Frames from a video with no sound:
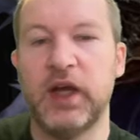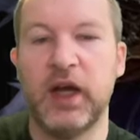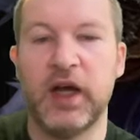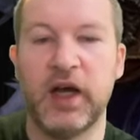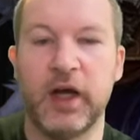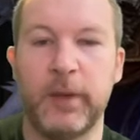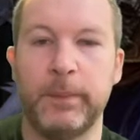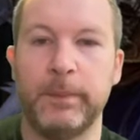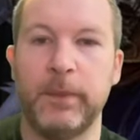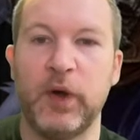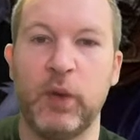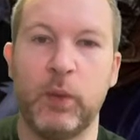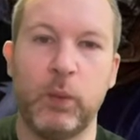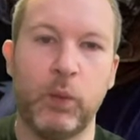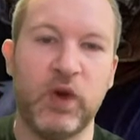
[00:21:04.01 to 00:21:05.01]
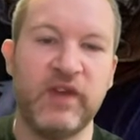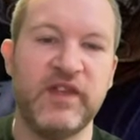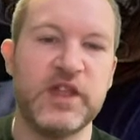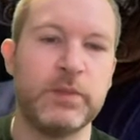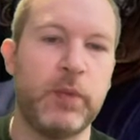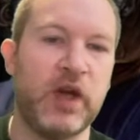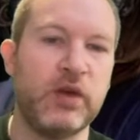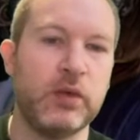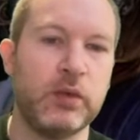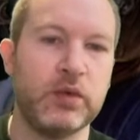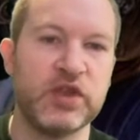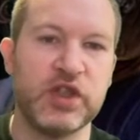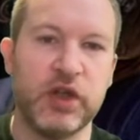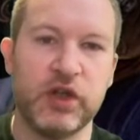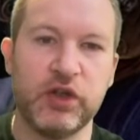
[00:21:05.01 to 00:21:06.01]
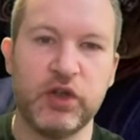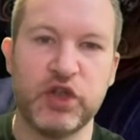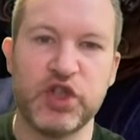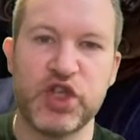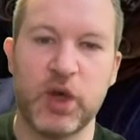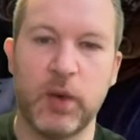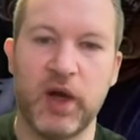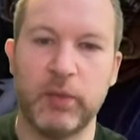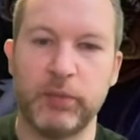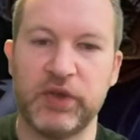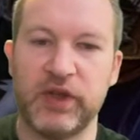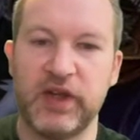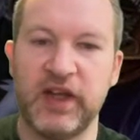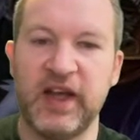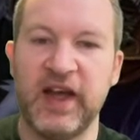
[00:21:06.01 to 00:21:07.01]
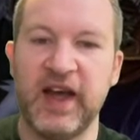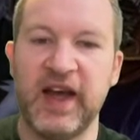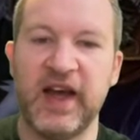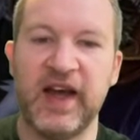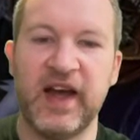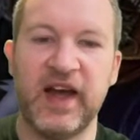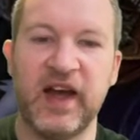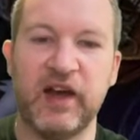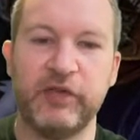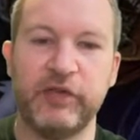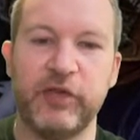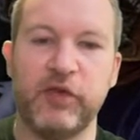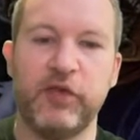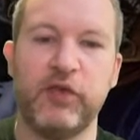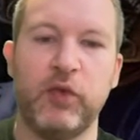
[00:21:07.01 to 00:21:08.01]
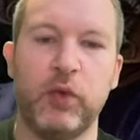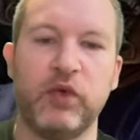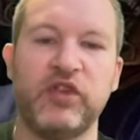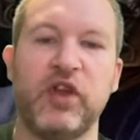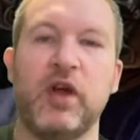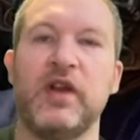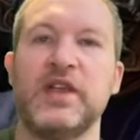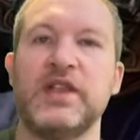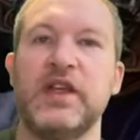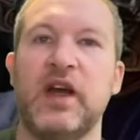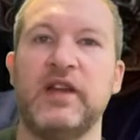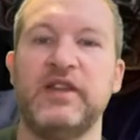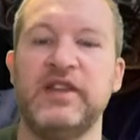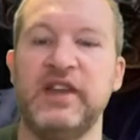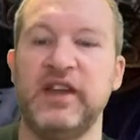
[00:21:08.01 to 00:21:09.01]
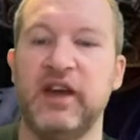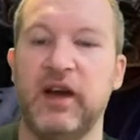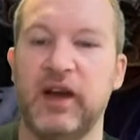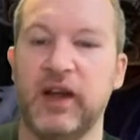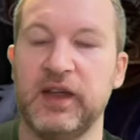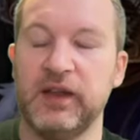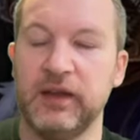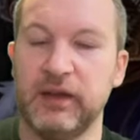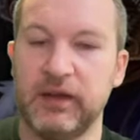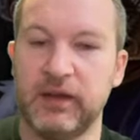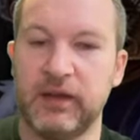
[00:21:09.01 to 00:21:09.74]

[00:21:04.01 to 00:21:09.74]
one of these bundles could show up for $4.99.